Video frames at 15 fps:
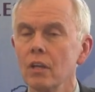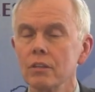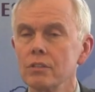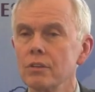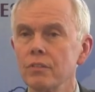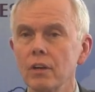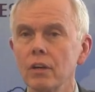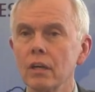
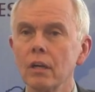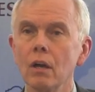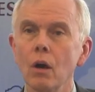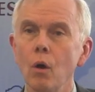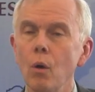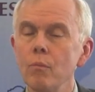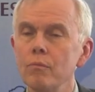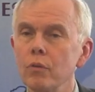There's a very
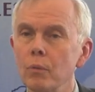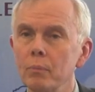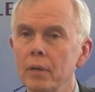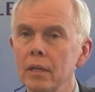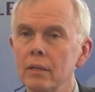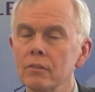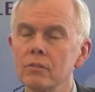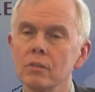hopeful
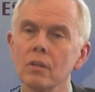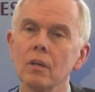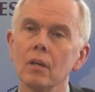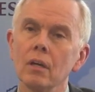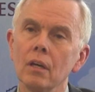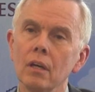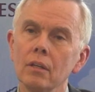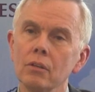piece
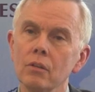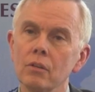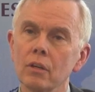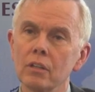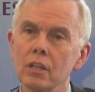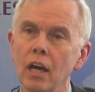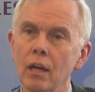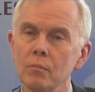in the New
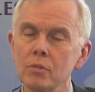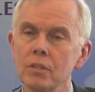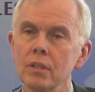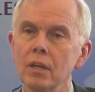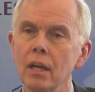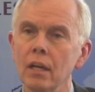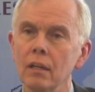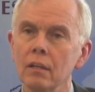York Times
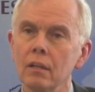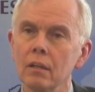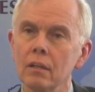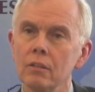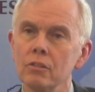today